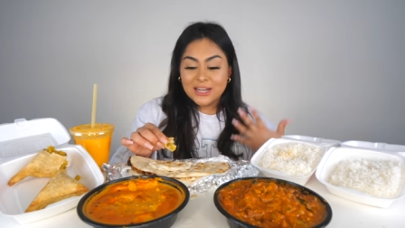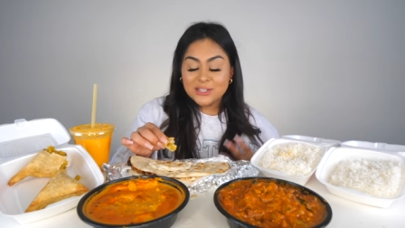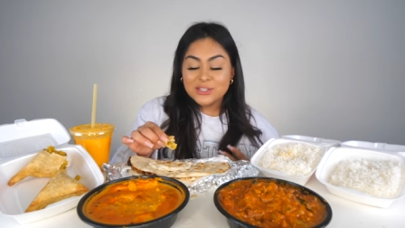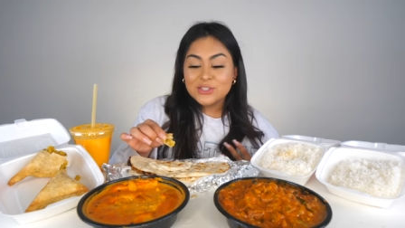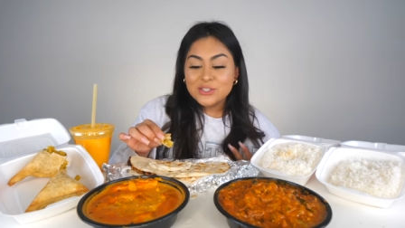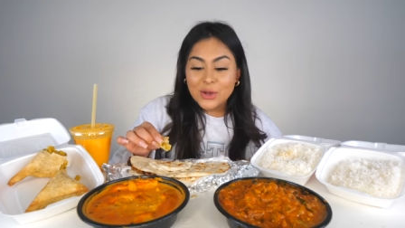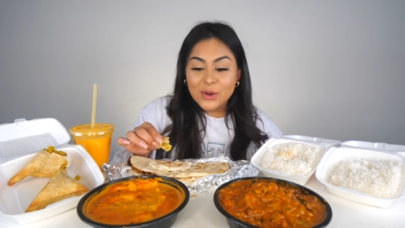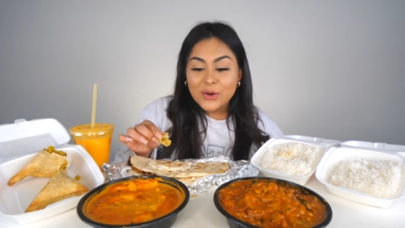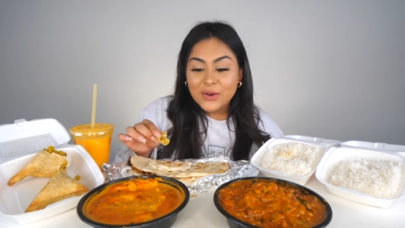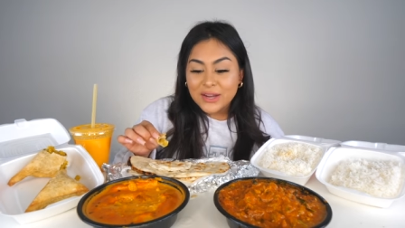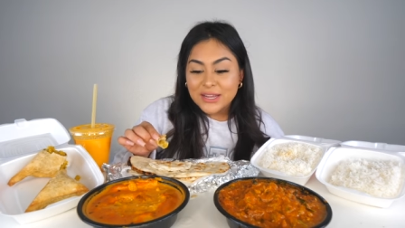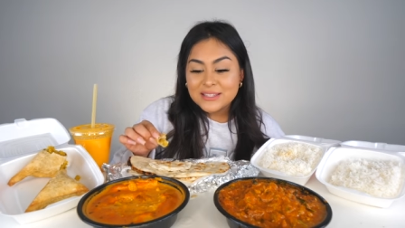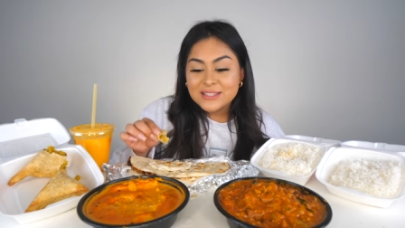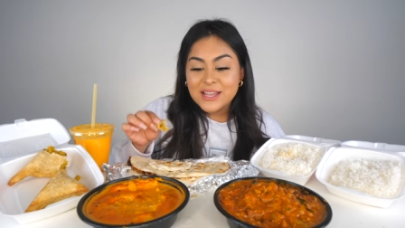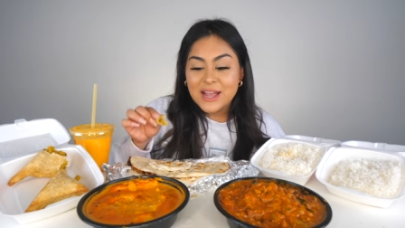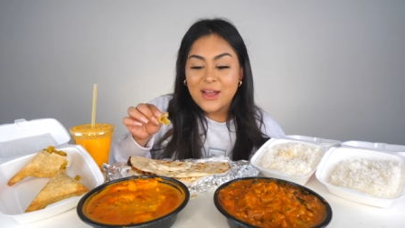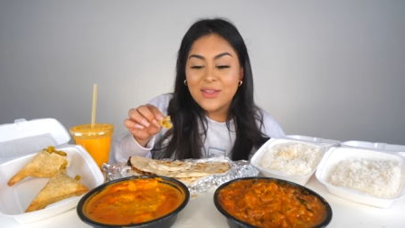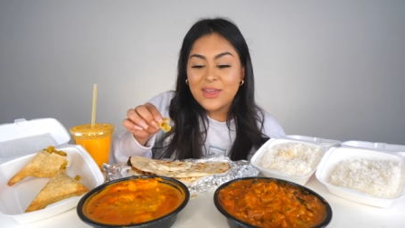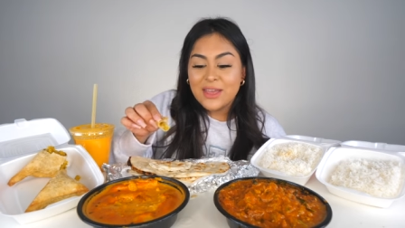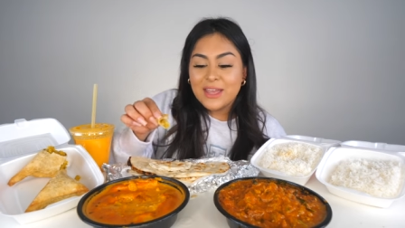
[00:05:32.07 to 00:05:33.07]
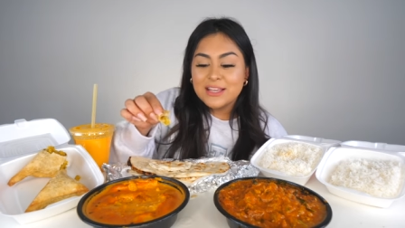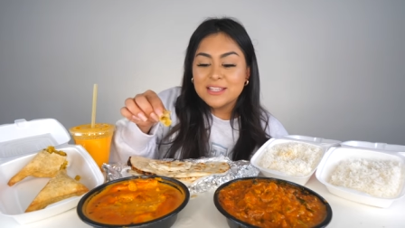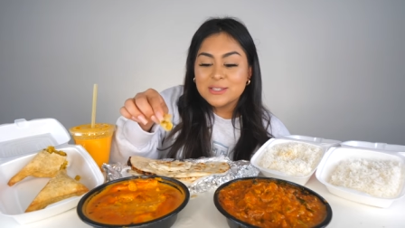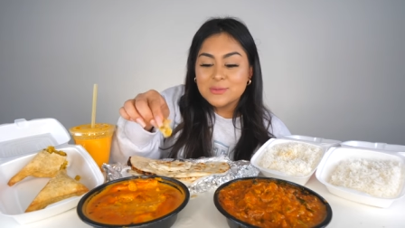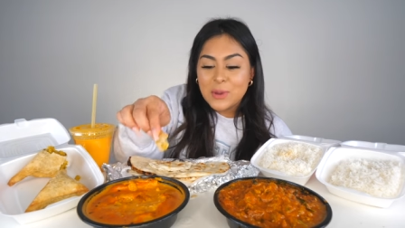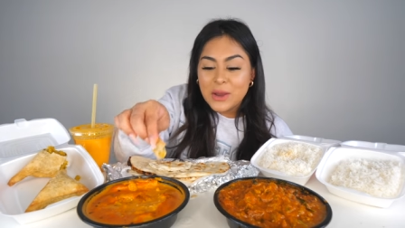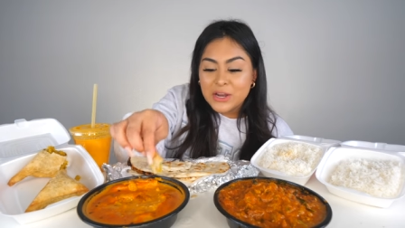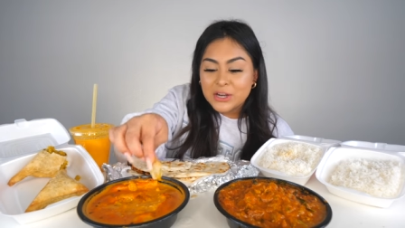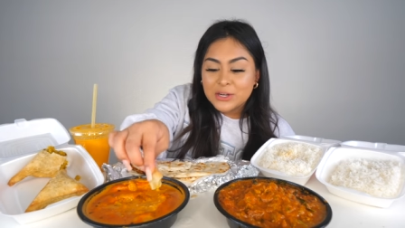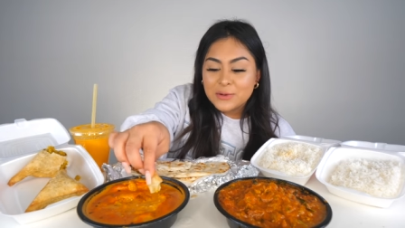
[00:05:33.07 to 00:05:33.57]
And it's so crazy how they
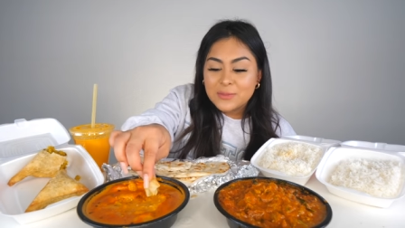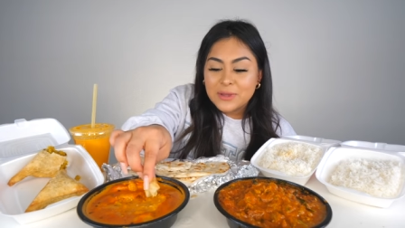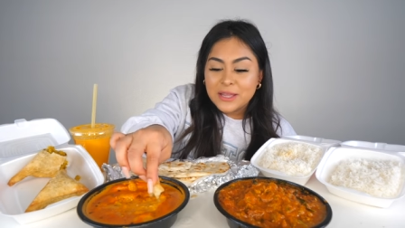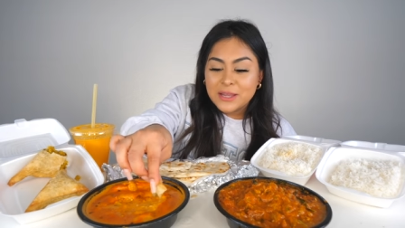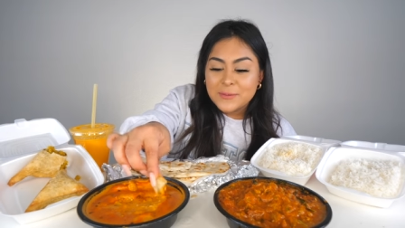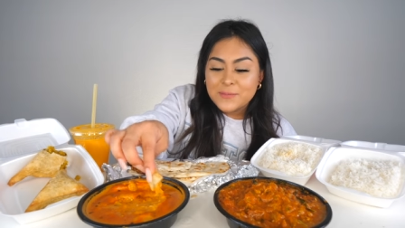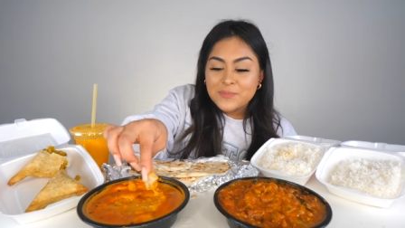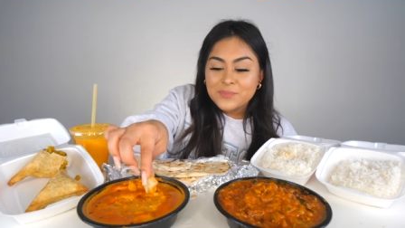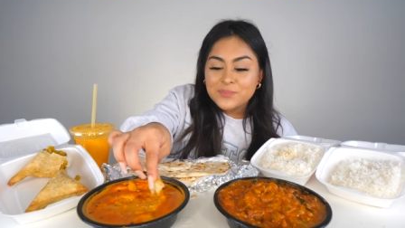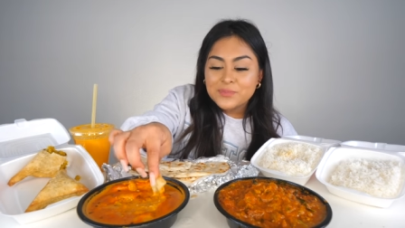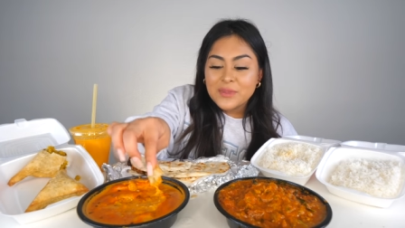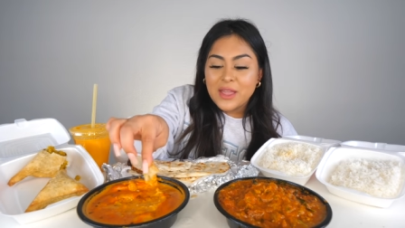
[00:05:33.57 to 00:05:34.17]
inspired me.